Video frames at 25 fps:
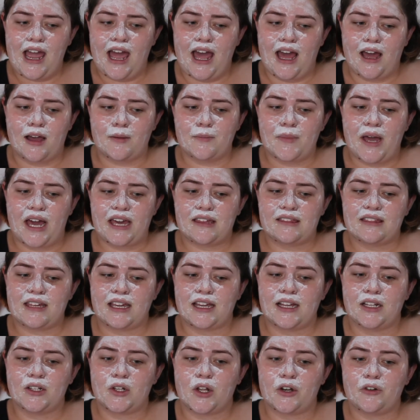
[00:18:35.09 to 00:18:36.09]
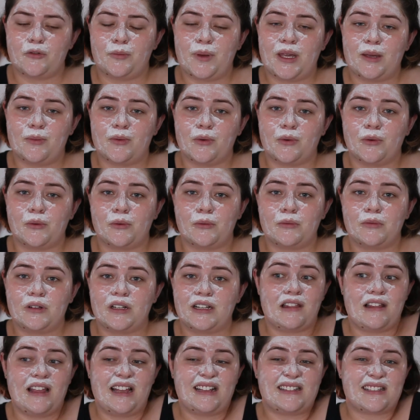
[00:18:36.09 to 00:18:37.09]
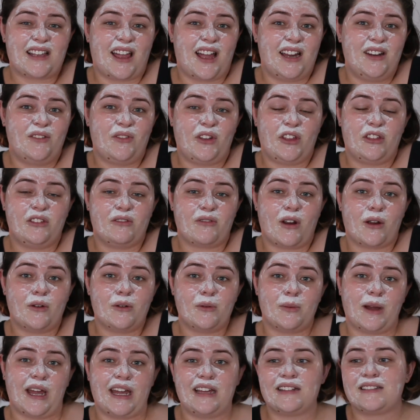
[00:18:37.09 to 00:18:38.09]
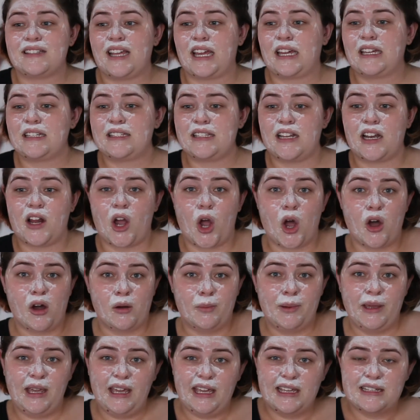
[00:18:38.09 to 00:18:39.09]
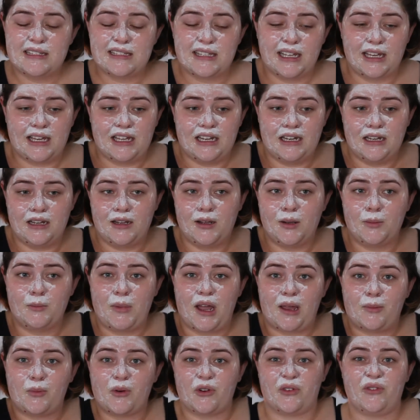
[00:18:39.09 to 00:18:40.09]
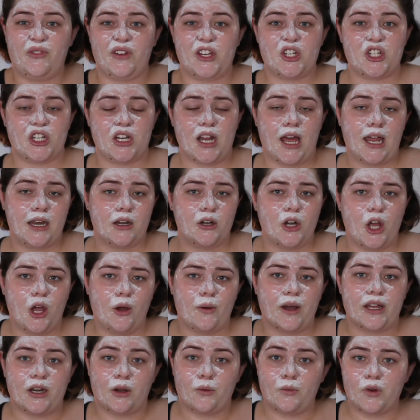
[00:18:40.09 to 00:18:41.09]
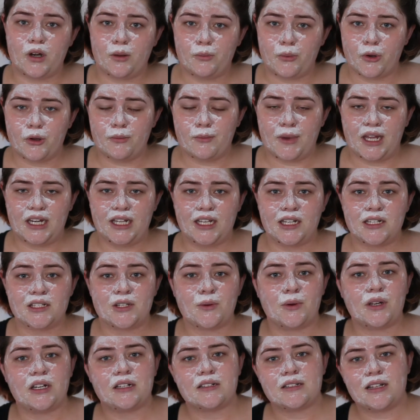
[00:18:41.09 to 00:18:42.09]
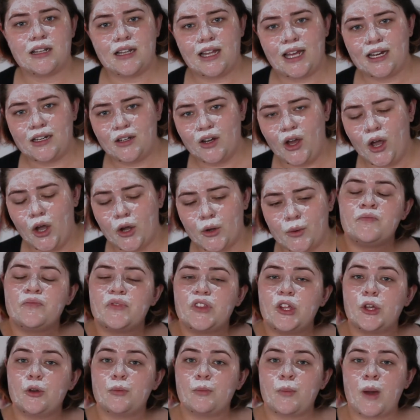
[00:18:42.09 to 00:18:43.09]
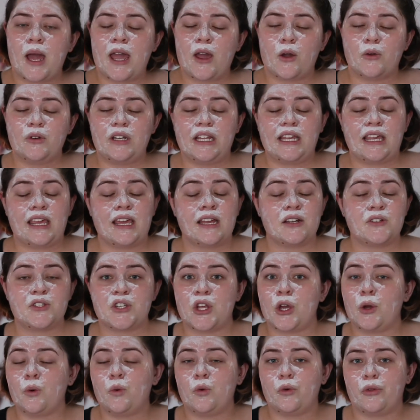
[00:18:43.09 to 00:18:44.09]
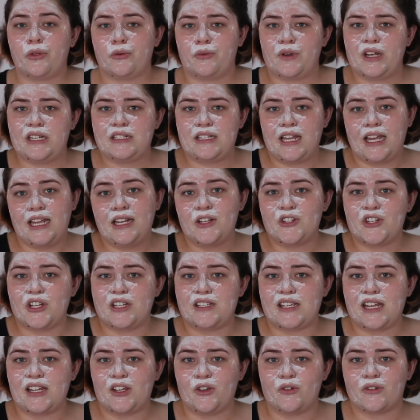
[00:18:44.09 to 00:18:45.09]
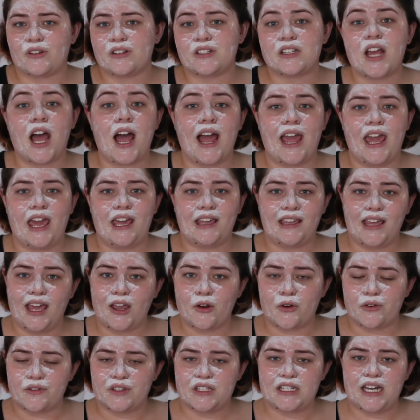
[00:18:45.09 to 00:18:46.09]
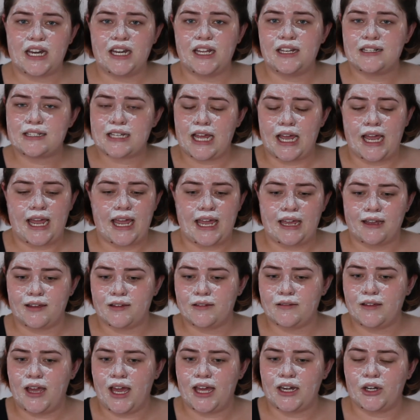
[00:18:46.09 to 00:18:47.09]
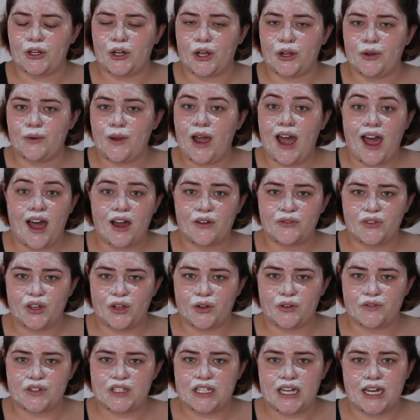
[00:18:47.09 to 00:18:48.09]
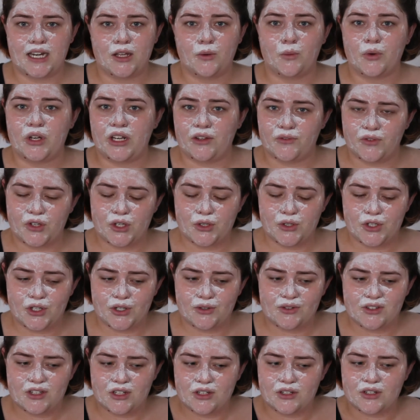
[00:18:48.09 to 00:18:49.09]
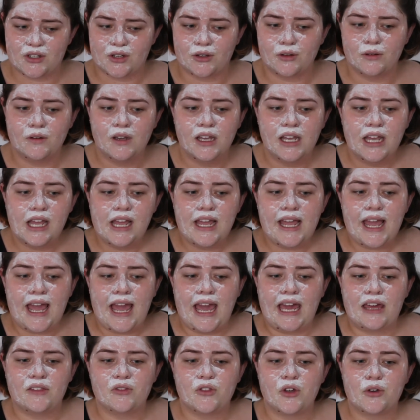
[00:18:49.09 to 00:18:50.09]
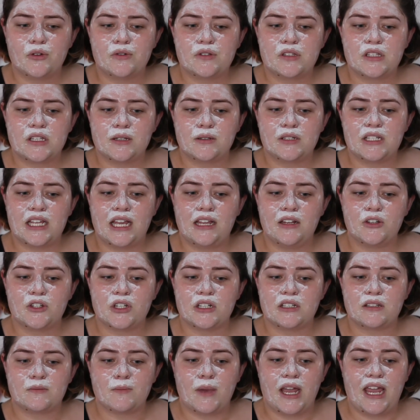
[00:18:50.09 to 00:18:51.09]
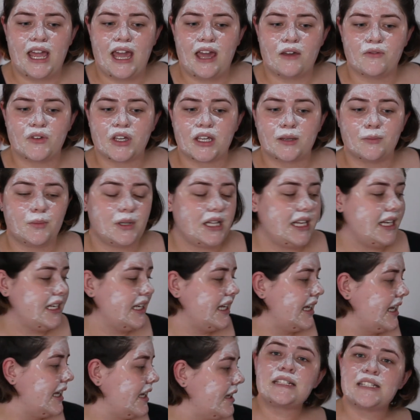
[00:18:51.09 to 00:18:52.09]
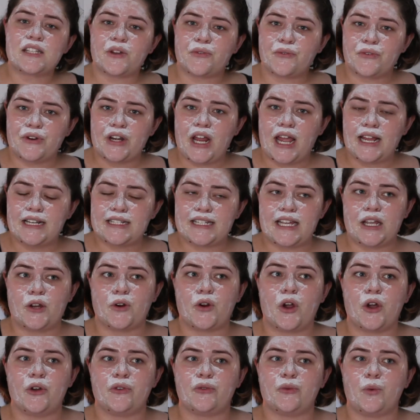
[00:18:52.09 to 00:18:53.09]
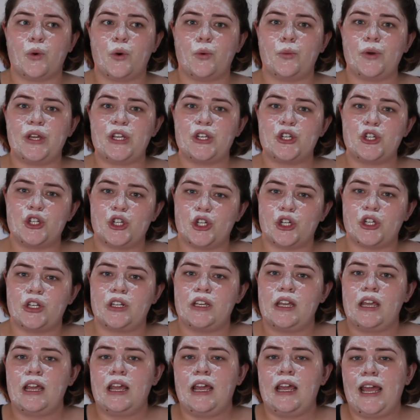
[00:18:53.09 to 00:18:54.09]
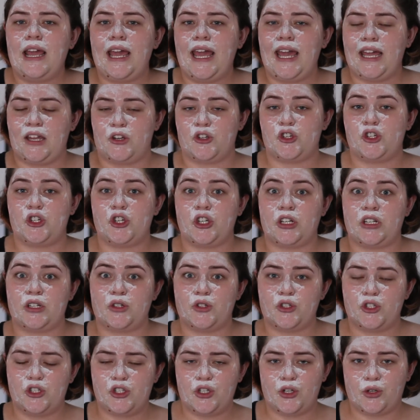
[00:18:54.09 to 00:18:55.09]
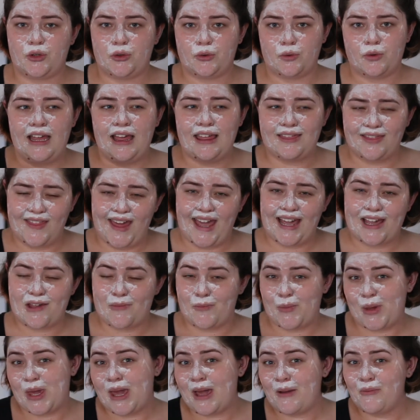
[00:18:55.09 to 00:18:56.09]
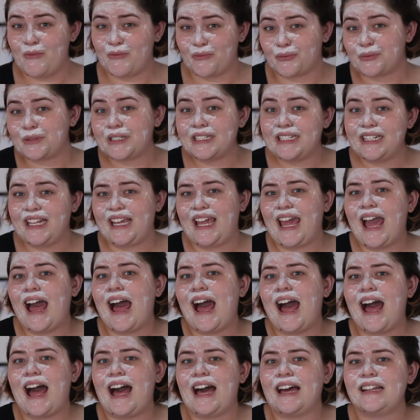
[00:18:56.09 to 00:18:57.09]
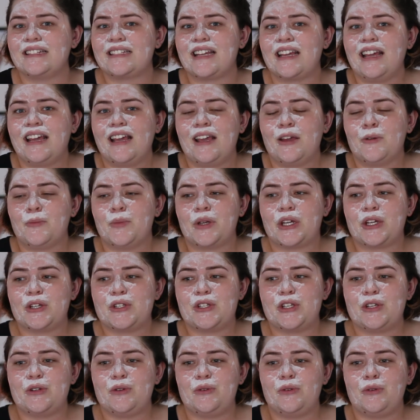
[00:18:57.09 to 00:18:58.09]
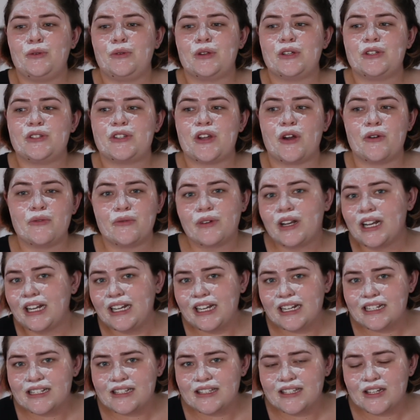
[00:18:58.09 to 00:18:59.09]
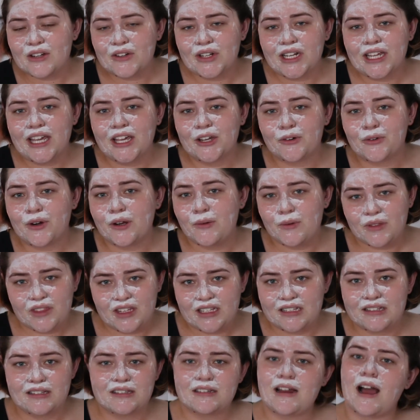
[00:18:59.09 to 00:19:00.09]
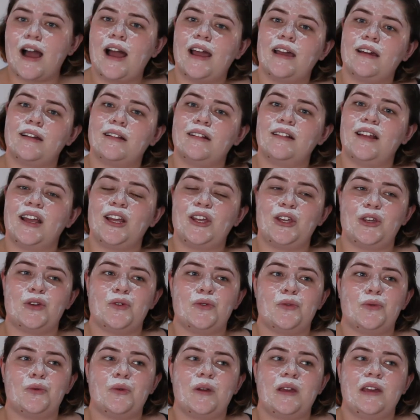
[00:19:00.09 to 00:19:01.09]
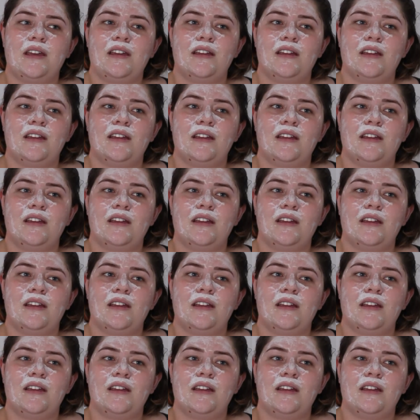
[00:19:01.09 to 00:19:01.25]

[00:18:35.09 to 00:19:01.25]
I think a lot of people, it's kind of a throwaway. It's like, is it a hobby? Is it my profession? I don't know. I don't want to put money into it until I know. You might only get 2 or 3 teachers in your entire year of study, half year of study, whatever you choose to do. And those teachers might have a completely different idea of what we should and shouldn't do. And that can be really hard because you don't really necessarily agree with their style. You